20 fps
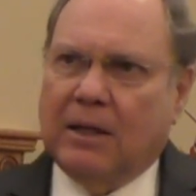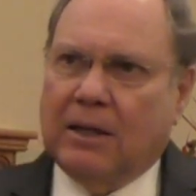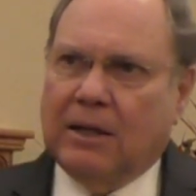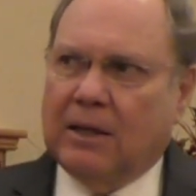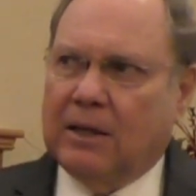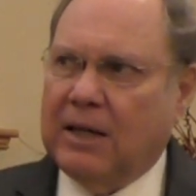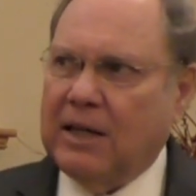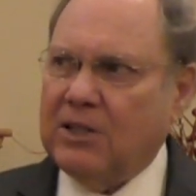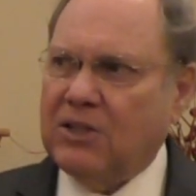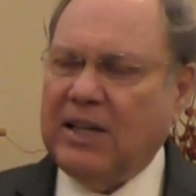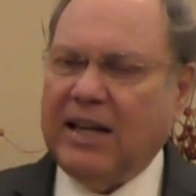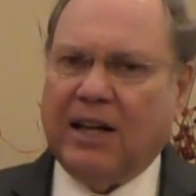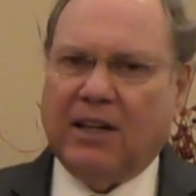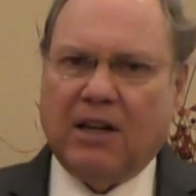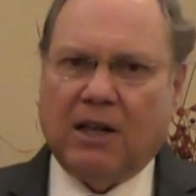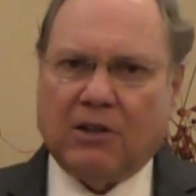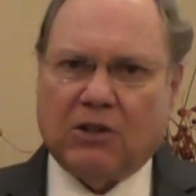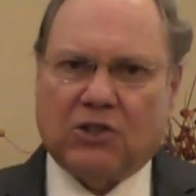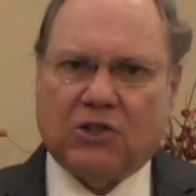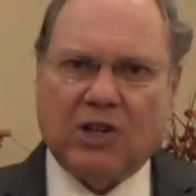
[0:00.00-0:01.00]
let's sing
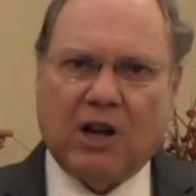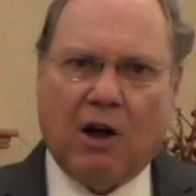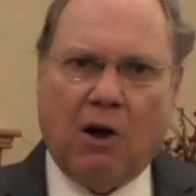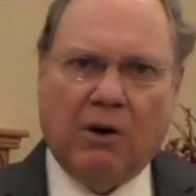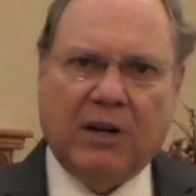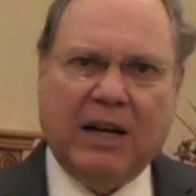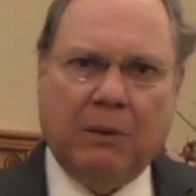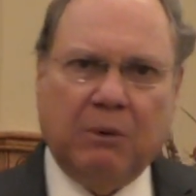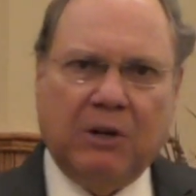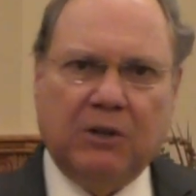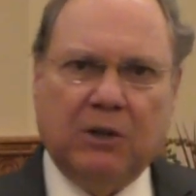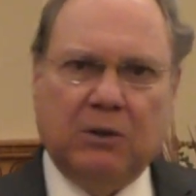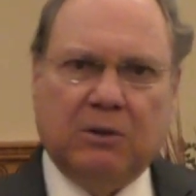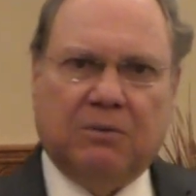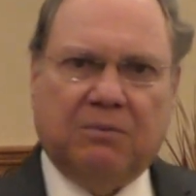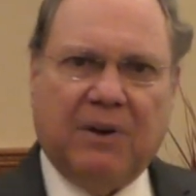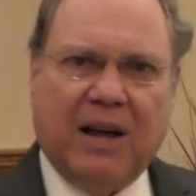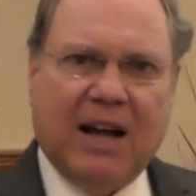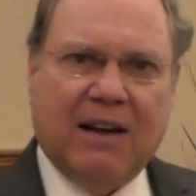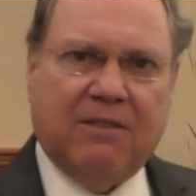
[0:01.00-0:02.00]
another song, and then we'll do the
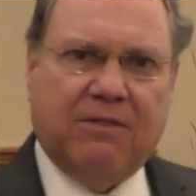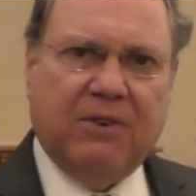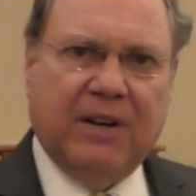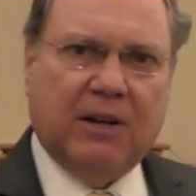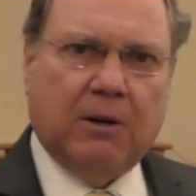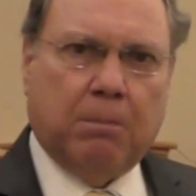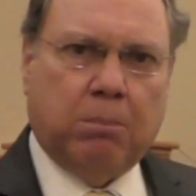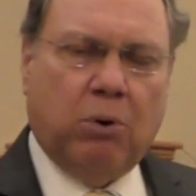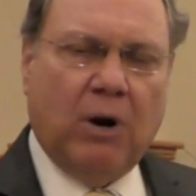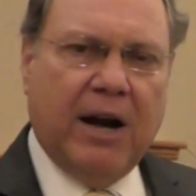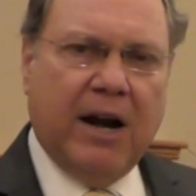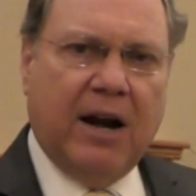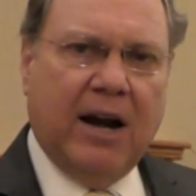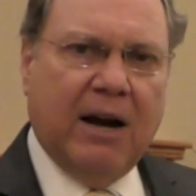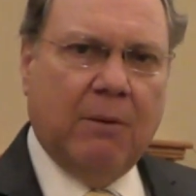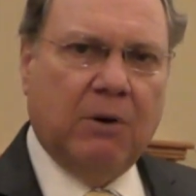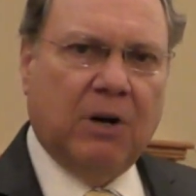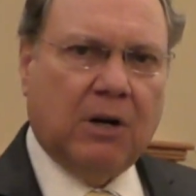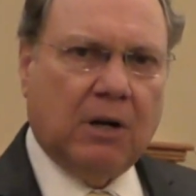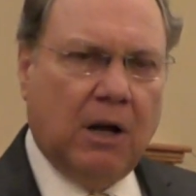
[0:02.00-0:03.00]
five-finger prayer,
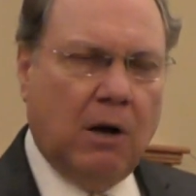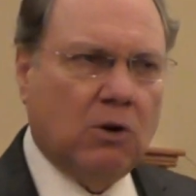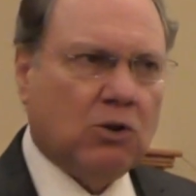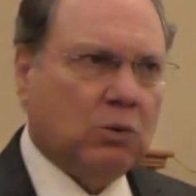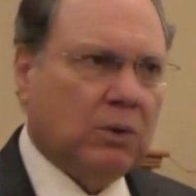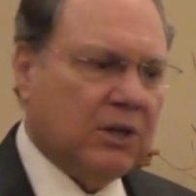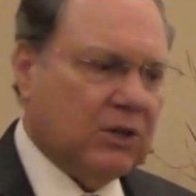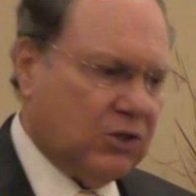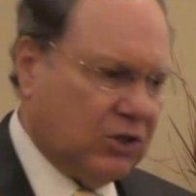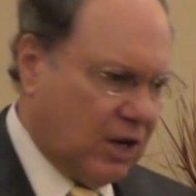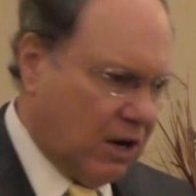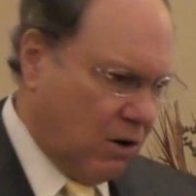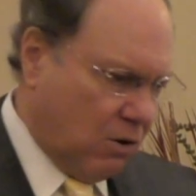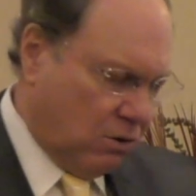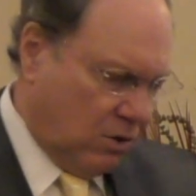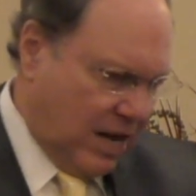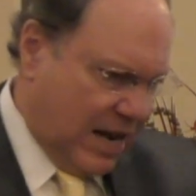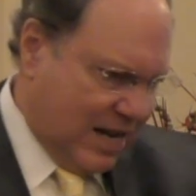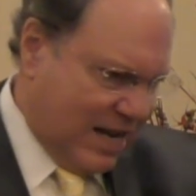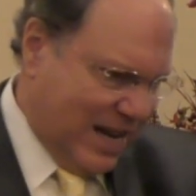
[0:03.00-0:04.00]
and we'll close with a
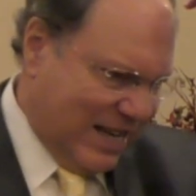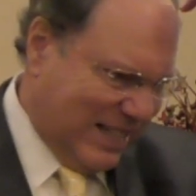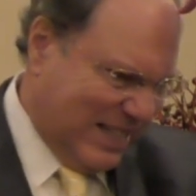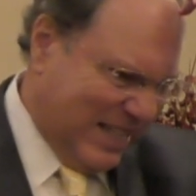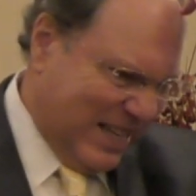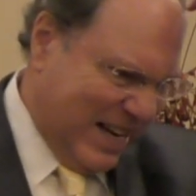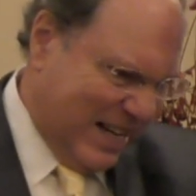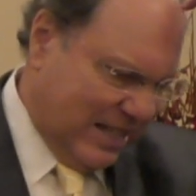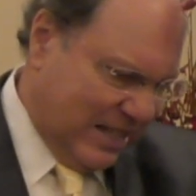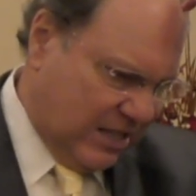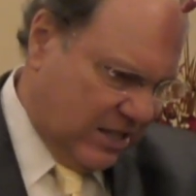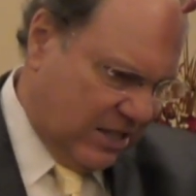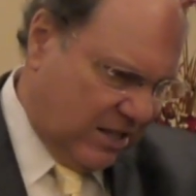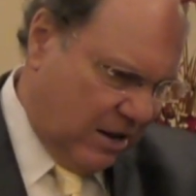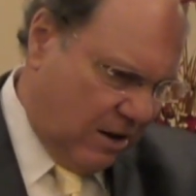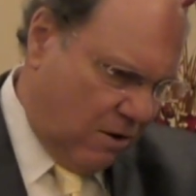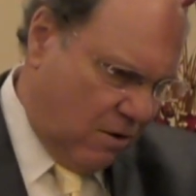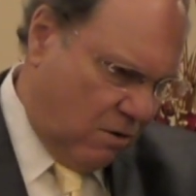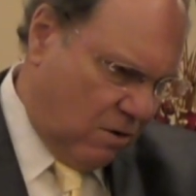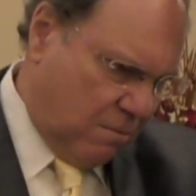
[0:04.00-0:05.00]
song. Let's sing the
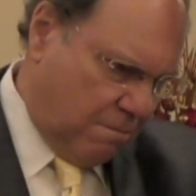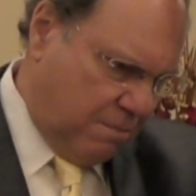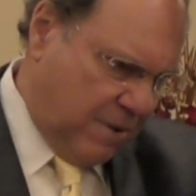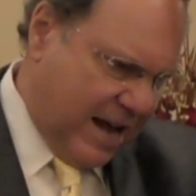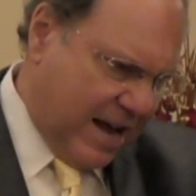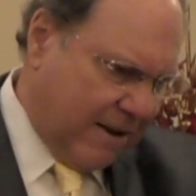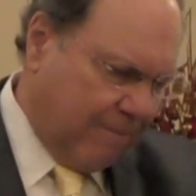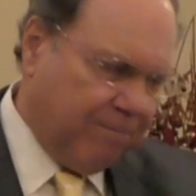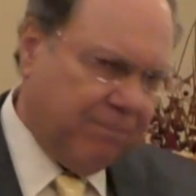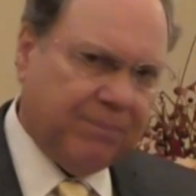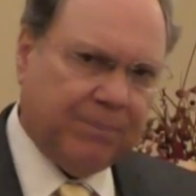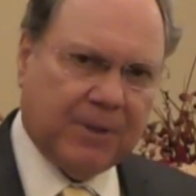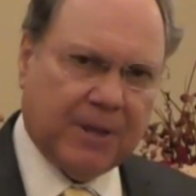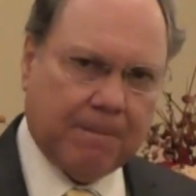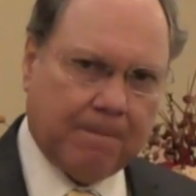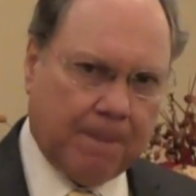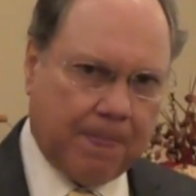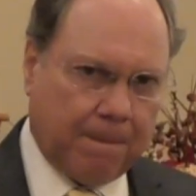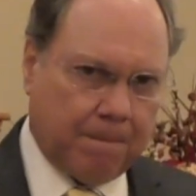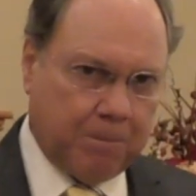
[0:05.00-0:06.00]
song about
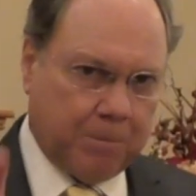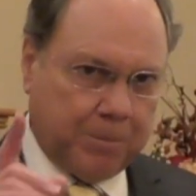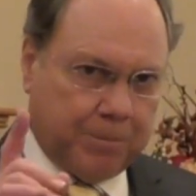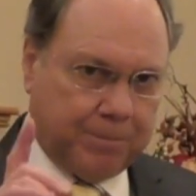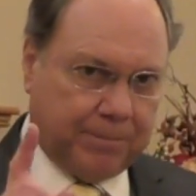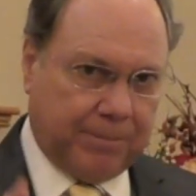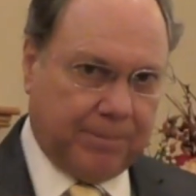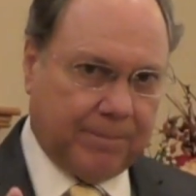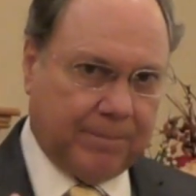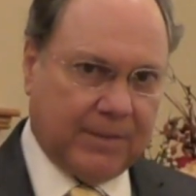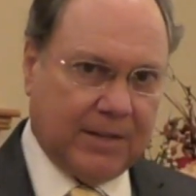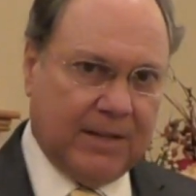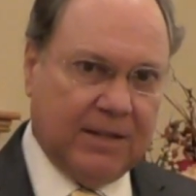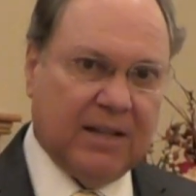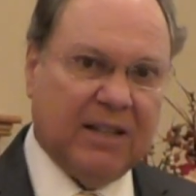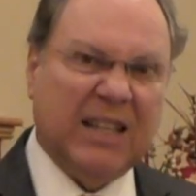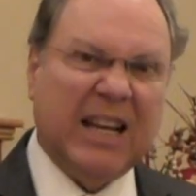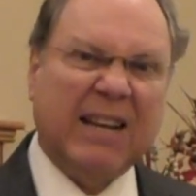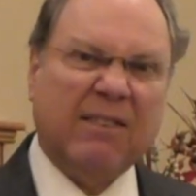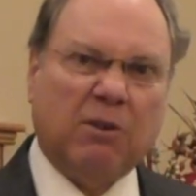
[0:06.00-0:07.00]

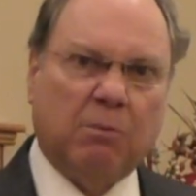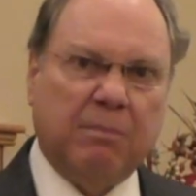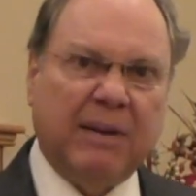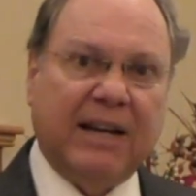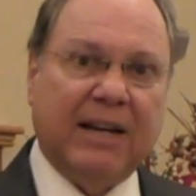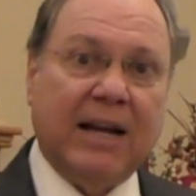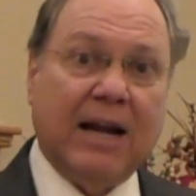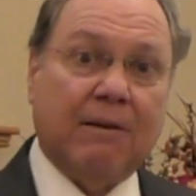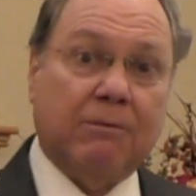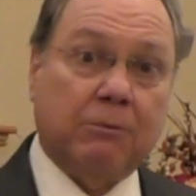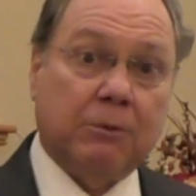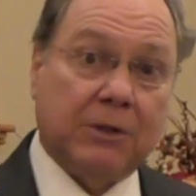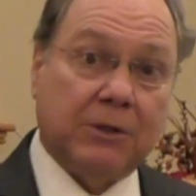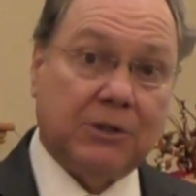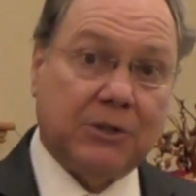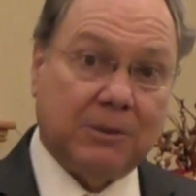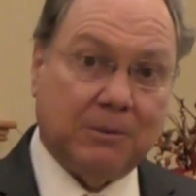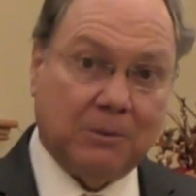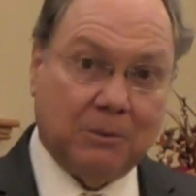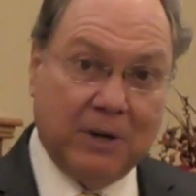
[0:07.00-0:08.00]
the devil being after
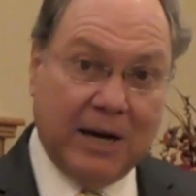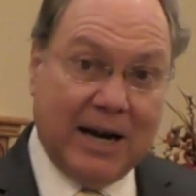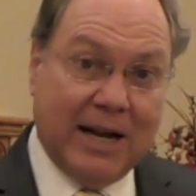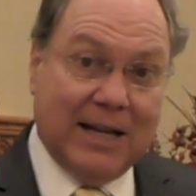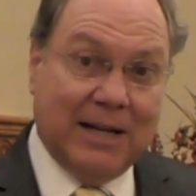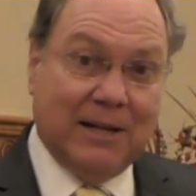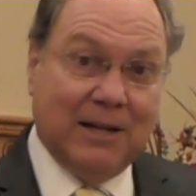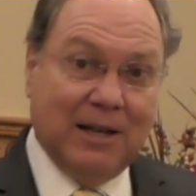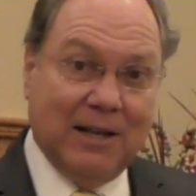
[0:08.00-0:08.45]
us. Ready?